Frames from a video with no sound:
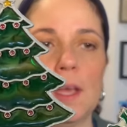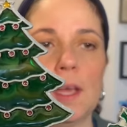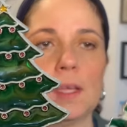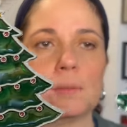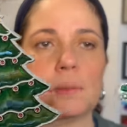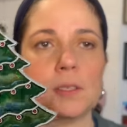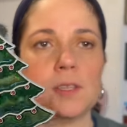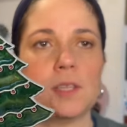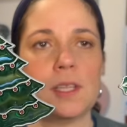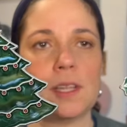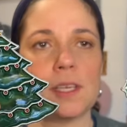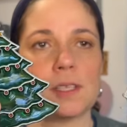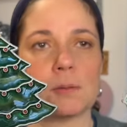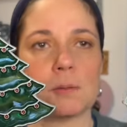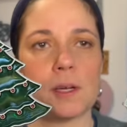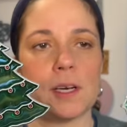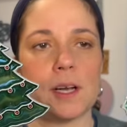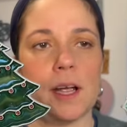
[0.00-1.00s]
Especially
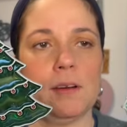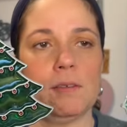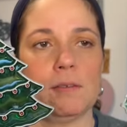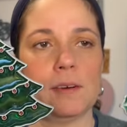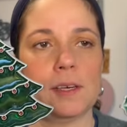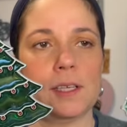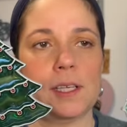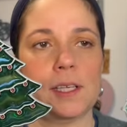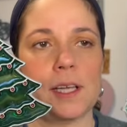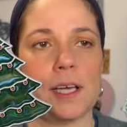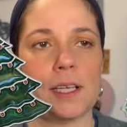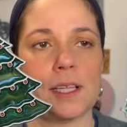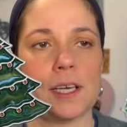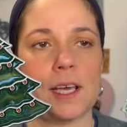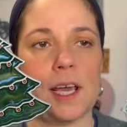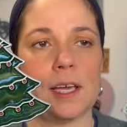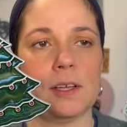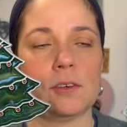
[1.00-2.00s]
this one. I really like the
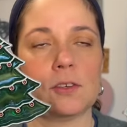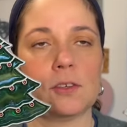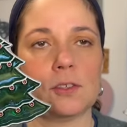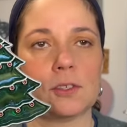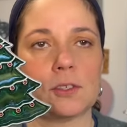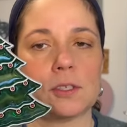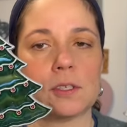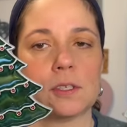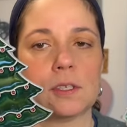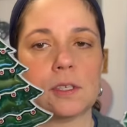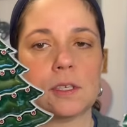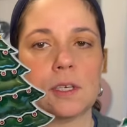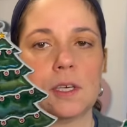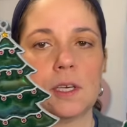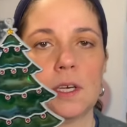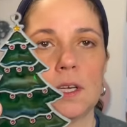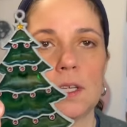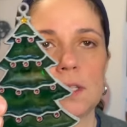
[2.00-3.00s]
candles.
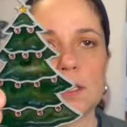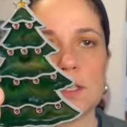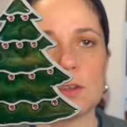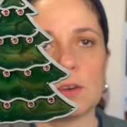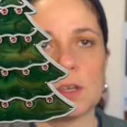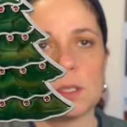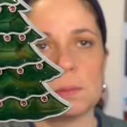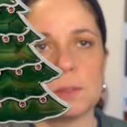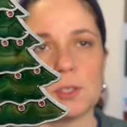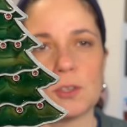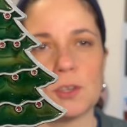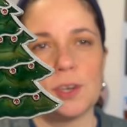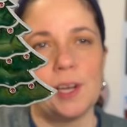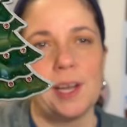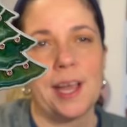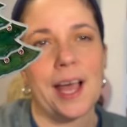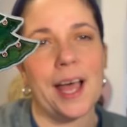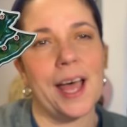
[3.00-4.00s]
This is a Christmas
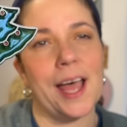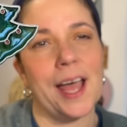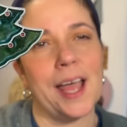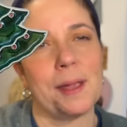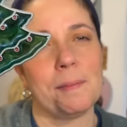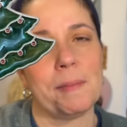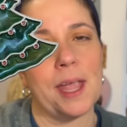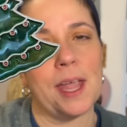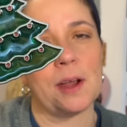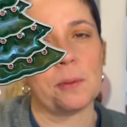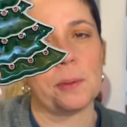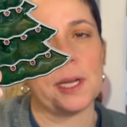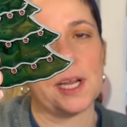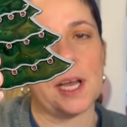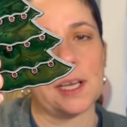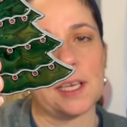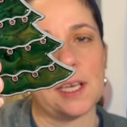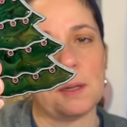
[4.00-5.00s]
tree. I may or may
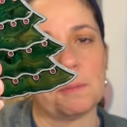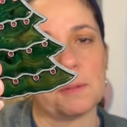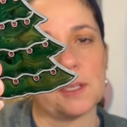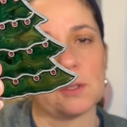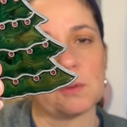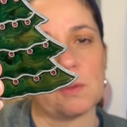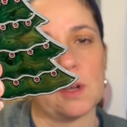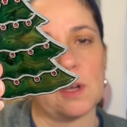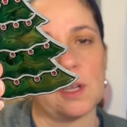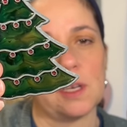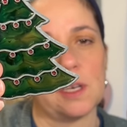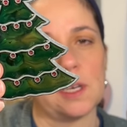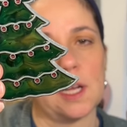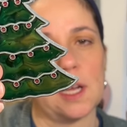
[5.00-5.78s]
not keep this one.